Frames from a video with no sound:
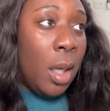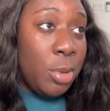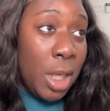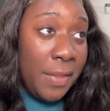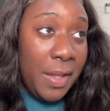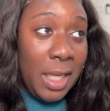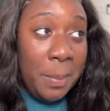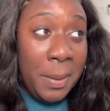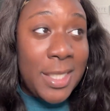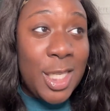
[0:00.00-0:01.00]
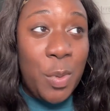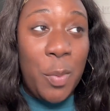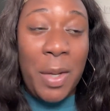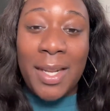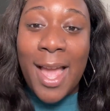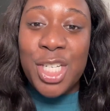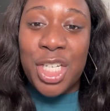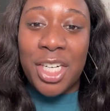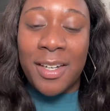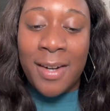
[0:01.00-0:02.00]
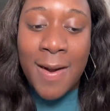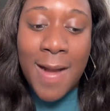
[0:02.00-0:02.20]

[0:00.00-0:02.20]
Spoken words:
of like places we went last year.